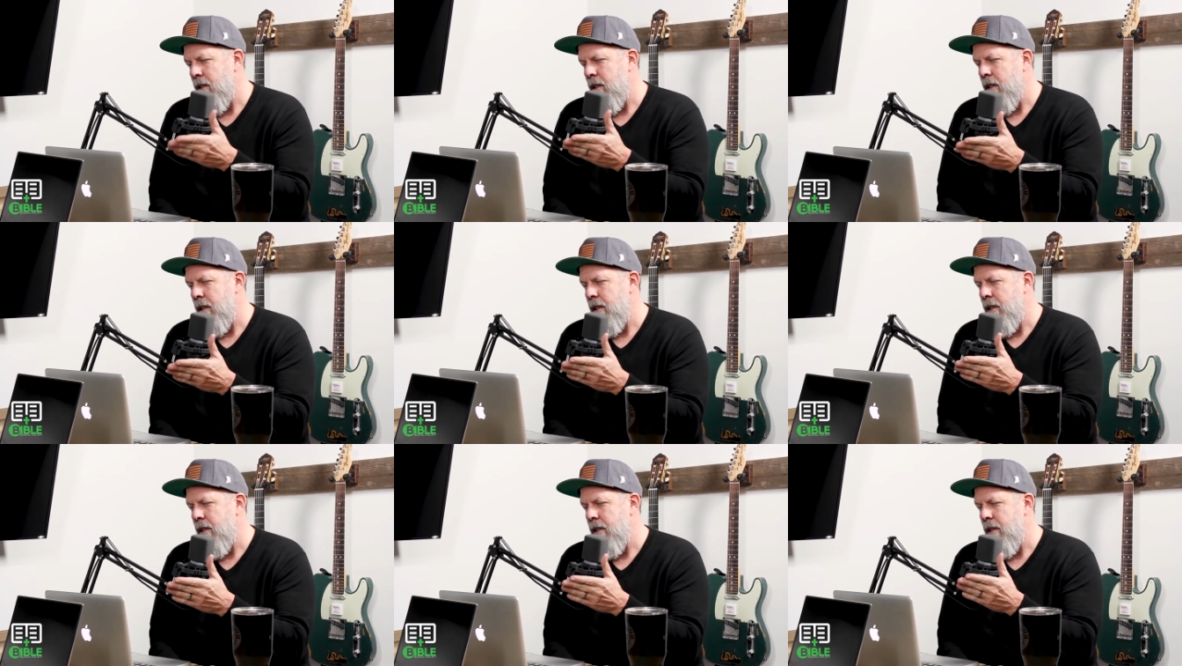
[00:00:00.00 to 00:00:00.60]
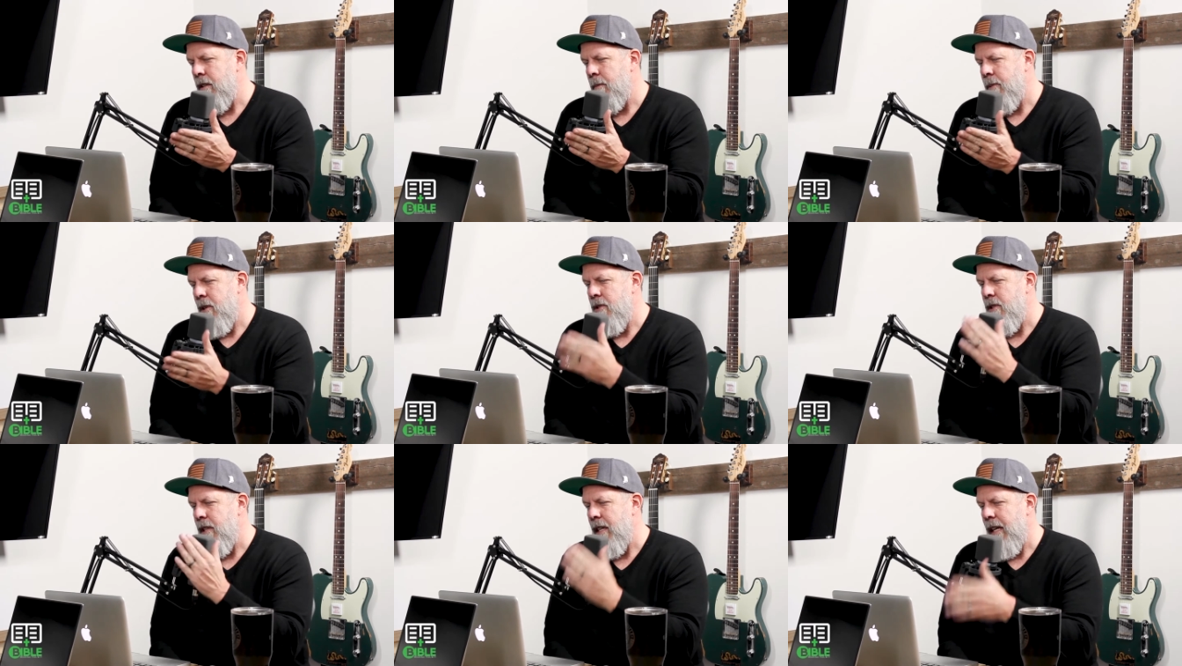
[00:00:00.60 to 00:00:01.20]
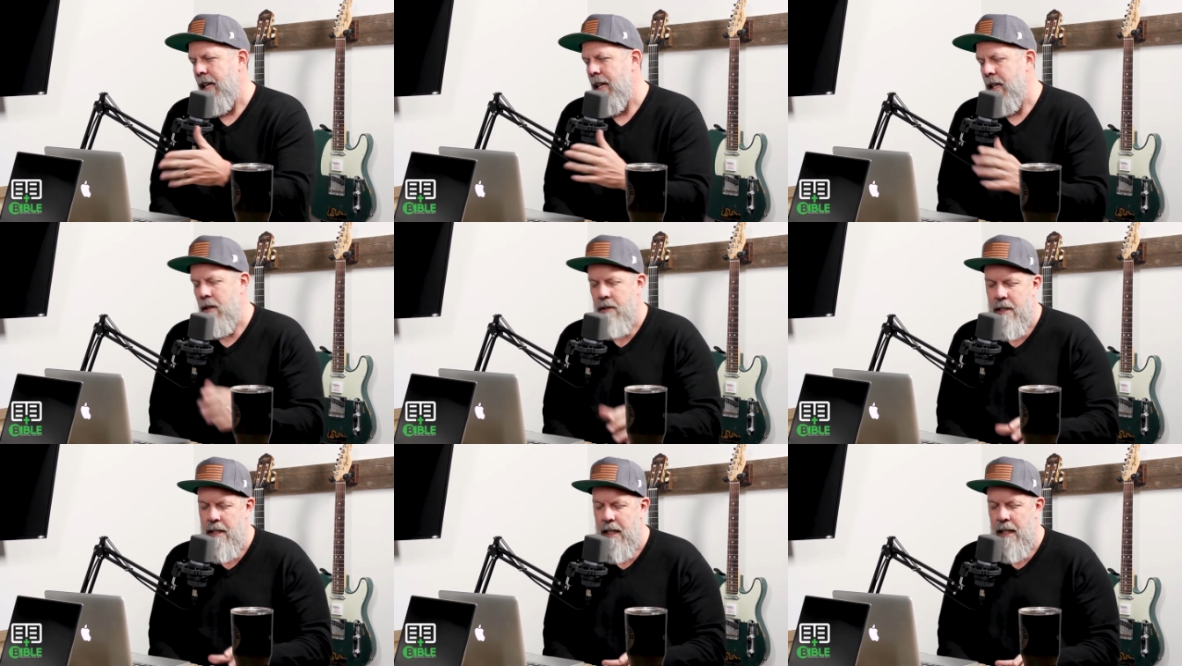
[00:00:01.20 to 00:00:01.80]
the person that kind of
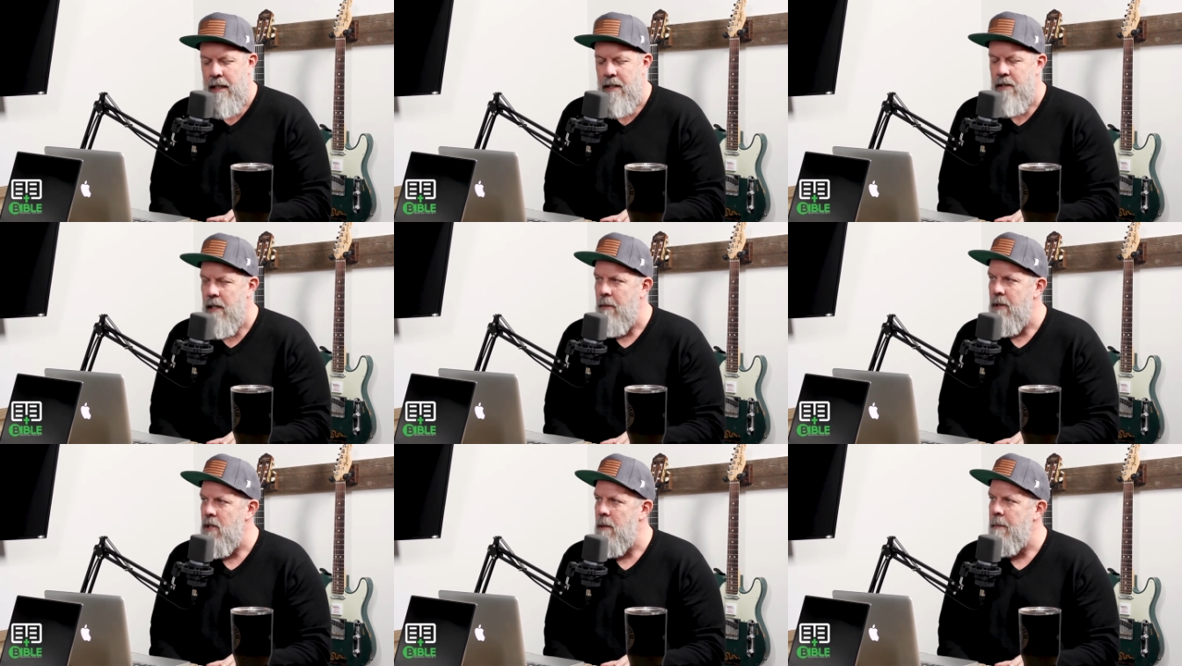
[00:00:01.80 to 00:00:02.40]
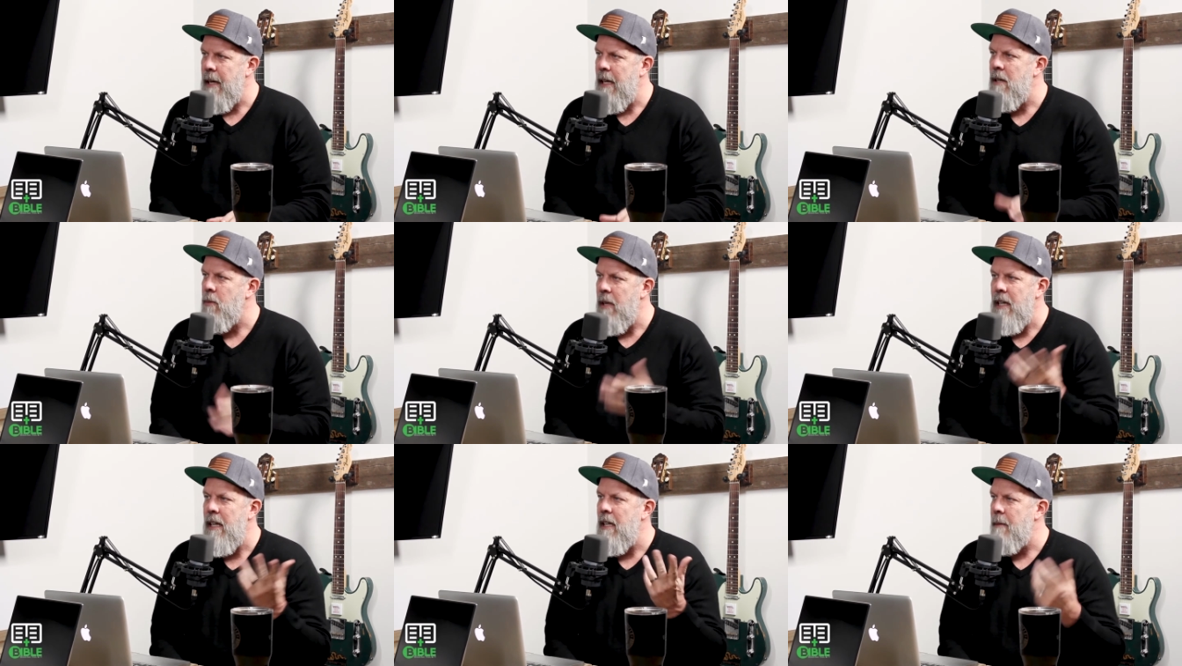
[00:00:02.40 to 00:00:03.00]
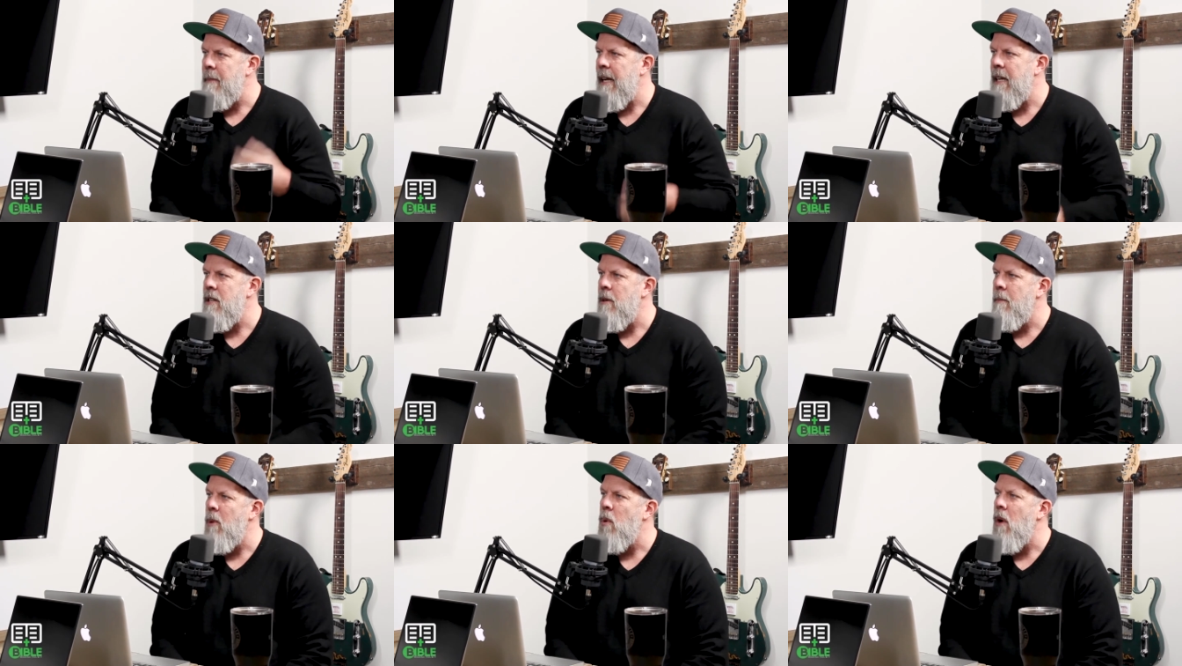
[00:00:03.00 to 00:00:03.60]
critiqued and said we should banter. We need yeah. to
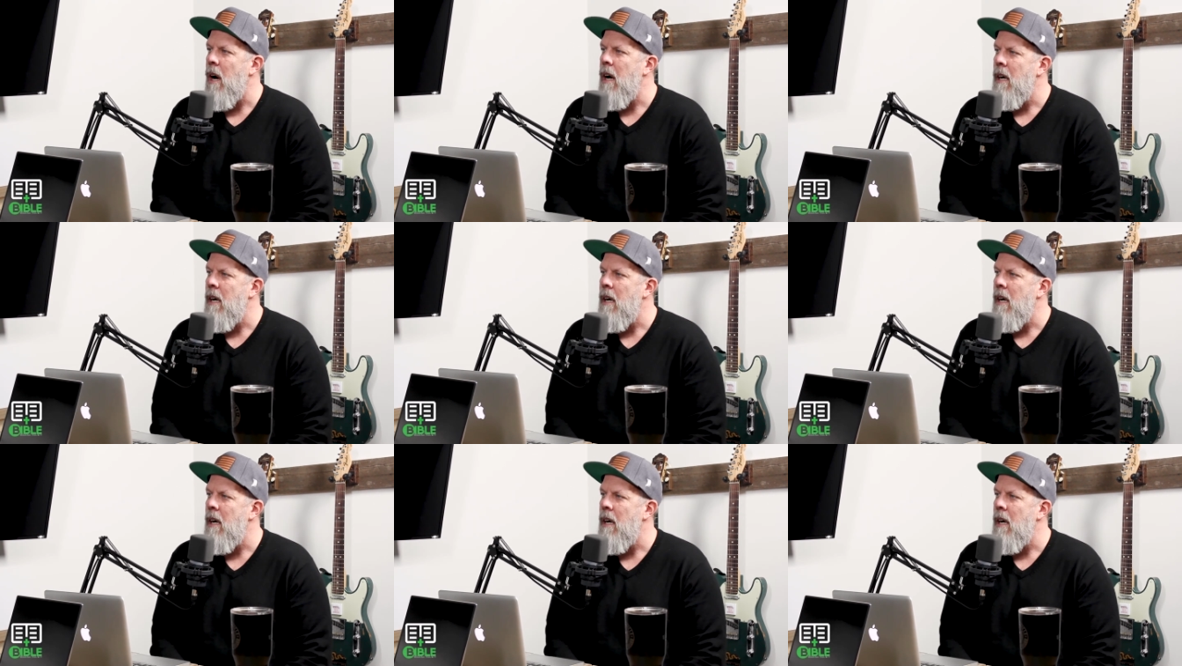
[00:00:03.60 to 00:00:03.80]
banter more